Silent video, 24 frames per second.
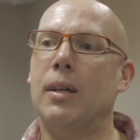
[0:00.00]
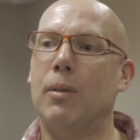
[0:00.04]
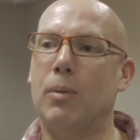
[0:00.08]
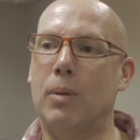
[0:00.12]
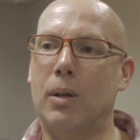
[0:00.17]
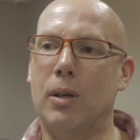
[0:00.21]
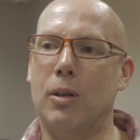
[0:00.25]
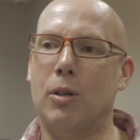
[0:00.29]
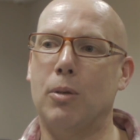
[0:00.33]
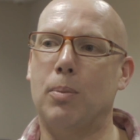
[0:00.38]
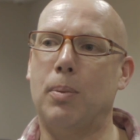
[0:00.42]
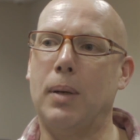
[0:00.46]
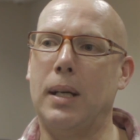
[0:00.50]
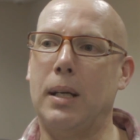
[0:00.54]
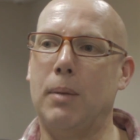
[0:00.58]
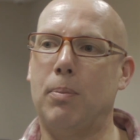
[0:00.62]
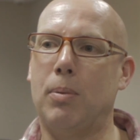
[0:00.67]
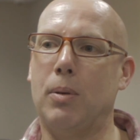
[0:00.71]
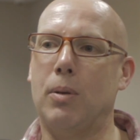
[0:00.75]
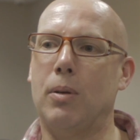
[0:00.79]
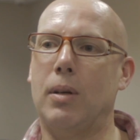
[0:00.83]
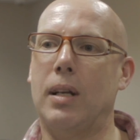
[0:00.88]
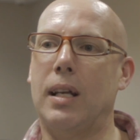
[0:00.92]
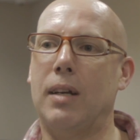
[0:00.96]
Rural
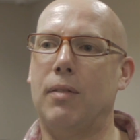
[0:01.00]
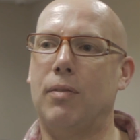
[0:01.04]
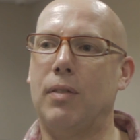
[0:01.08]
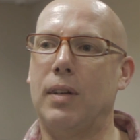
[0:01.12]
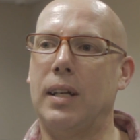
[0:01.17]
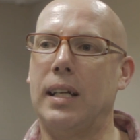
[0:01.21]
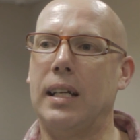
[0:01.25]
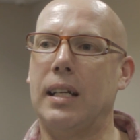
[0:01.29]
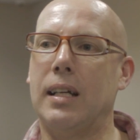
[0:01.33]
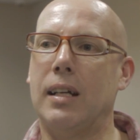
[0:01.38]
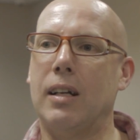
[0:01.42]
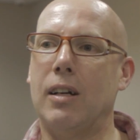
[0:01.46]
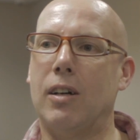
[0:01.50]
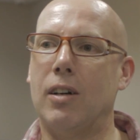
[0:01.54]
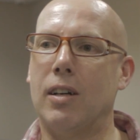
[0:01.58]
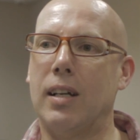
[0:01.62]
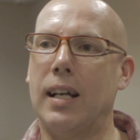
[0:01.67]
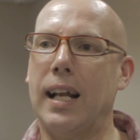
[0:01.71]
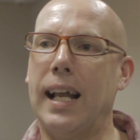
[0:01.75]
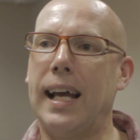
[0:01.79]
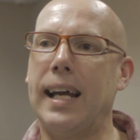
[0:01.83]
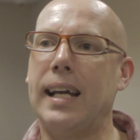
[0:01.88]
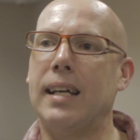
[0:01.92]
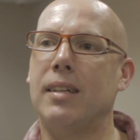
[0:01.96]
people living on
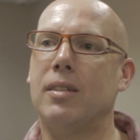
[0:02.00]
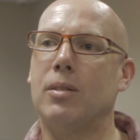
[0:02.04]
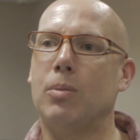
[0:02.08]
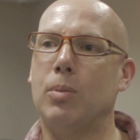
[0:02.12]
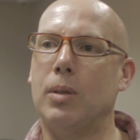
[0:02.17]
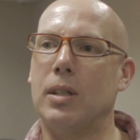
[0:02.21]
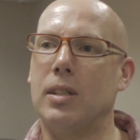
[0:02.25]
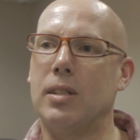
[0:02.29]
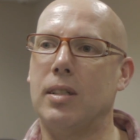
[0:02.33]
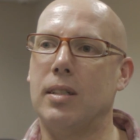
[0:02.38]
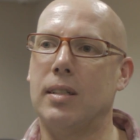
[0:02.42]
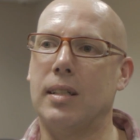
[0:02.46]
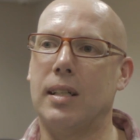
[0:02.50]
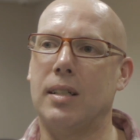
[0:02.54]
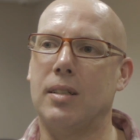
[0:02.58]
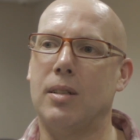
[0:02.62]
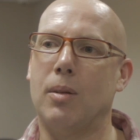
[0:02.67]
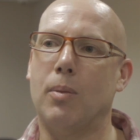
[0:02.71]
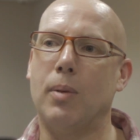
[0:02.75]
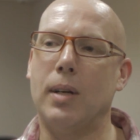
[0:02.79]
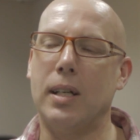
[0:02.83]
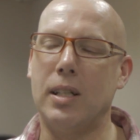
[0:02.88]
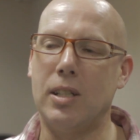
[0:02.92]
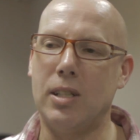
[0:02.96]
land which is
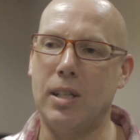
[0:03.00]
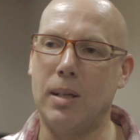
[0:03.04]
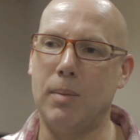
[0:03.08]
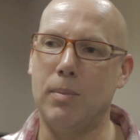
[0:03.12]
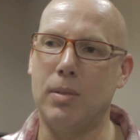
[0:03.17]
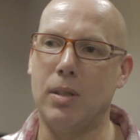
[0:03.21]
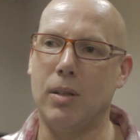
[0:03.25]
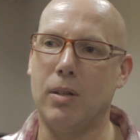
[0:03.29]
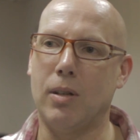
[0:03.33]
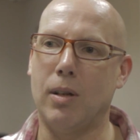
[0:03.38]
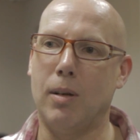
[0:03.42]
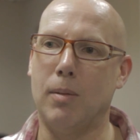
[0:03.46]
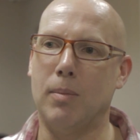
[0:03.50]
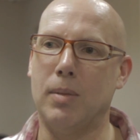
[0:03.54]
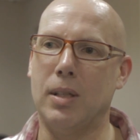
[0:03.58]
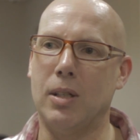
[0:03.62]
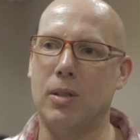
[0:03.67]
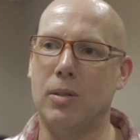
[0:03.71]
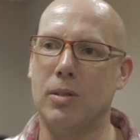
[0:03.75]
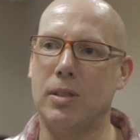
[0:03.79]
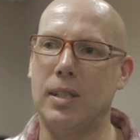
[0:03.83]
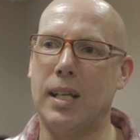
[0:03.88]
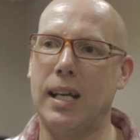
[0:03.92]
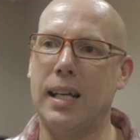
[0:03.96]
under regimes of
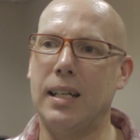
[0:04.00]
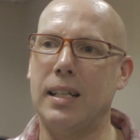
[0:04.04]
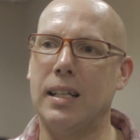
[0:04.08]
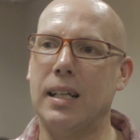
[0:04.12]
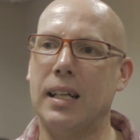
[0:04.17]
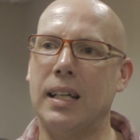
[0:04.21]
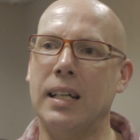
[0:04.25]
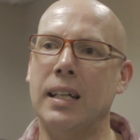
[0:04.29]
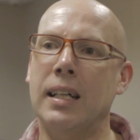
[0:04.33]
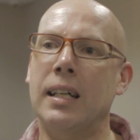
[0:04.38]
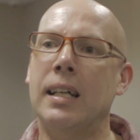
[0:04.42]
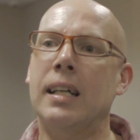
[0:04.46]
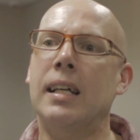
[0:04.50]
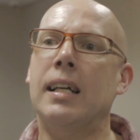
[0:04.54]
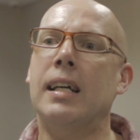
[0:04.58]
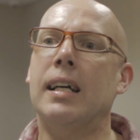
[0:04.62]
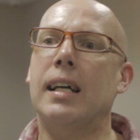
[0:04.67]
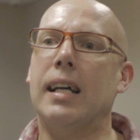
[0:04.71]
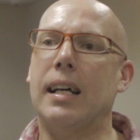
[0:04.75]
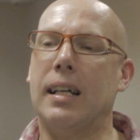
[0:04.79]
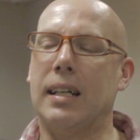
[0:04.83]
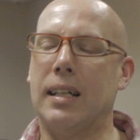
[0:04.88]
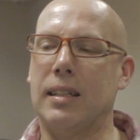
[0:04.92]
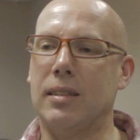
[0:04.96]
communal tenure
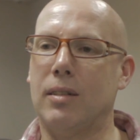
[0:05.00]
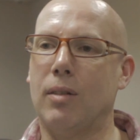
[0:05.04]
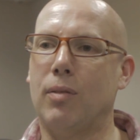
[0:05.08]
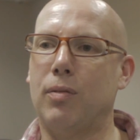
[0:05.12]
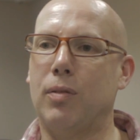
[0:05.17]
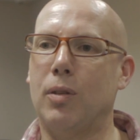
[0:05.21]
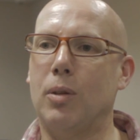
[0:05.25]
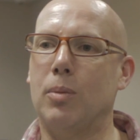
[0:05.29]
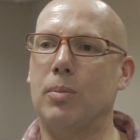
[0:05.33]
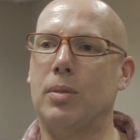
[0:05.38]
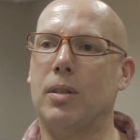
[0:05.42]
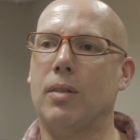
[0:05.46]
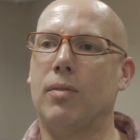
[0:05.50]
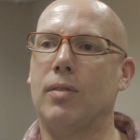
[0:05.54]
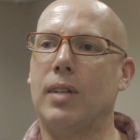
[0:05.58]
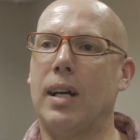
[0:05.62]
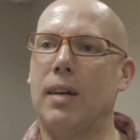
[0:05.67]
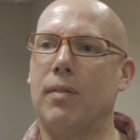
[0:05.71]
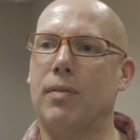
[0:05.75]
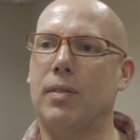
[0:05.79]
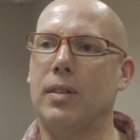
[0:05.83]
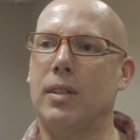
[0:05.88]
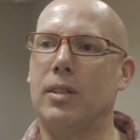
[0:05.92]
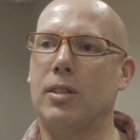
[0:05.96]
and under forms of
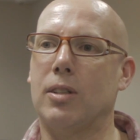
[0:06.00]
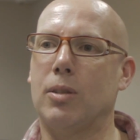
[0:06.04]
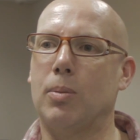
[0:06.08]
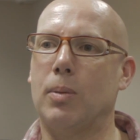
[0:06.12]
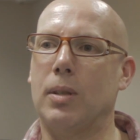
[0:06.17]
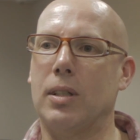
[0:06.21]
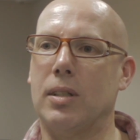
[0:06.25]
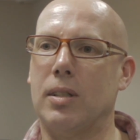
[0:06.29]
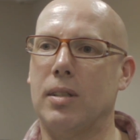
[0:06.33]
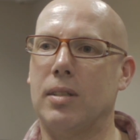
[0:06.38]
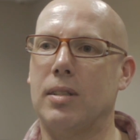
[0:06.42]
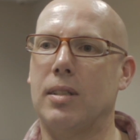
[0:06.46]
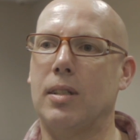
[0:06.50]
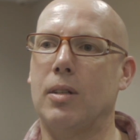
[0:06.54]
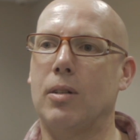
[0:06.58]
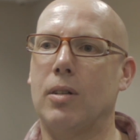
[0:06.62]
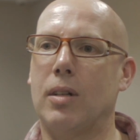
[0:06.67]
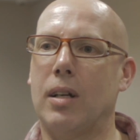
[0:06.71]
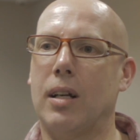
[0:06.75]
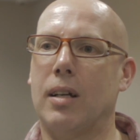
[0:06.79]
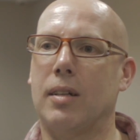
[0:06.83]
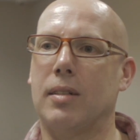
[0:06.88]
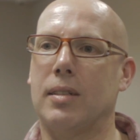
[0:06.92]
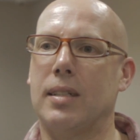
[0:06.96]
governance which are still
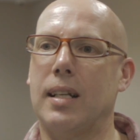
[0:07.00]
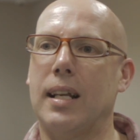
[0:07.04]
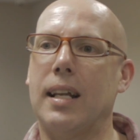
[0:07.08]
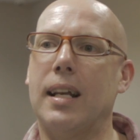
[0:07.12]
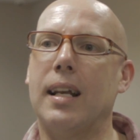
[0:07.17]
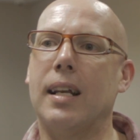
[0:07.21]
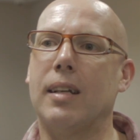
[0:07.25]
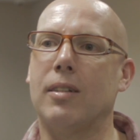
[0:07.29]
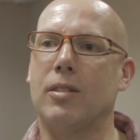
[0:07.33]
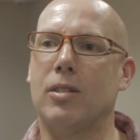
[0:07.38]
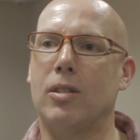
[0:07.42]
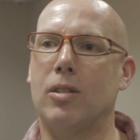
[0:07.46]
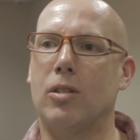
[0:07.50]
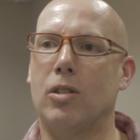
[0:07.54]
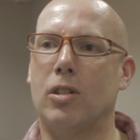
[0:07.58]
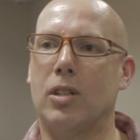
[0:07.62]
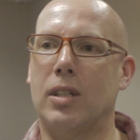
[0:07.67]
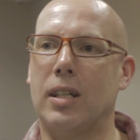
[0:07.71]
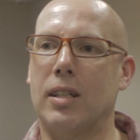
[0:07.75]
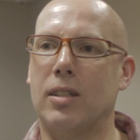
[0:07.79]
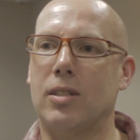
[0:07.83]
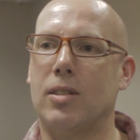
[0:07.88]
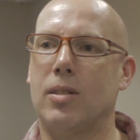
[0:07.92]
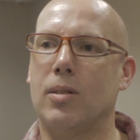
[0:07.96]
closely linked to
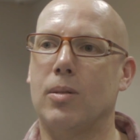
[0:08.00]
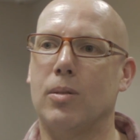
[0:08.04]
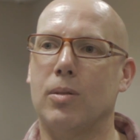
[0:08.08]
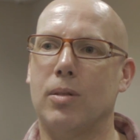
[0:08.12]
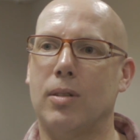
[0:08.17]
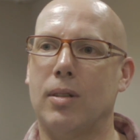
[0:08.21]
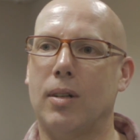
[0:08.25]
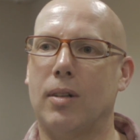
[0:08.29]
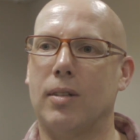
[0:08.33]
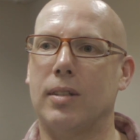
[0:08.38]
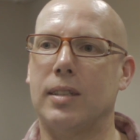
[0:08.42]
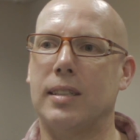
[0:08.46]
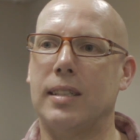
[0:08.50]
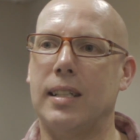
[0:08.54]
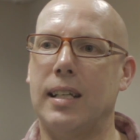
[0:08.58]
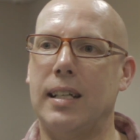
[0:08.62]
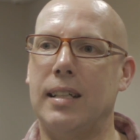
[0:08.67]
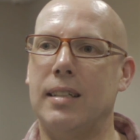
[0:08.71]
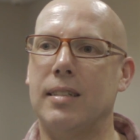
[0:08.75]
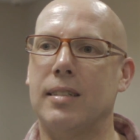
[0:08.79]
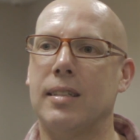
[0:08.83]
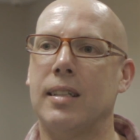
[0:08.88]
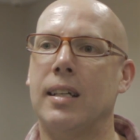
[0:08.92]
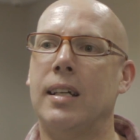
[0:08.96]
traditional
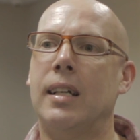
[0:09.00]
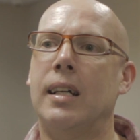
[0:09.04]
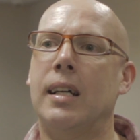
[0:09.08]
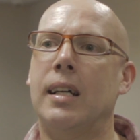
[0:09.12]
authorities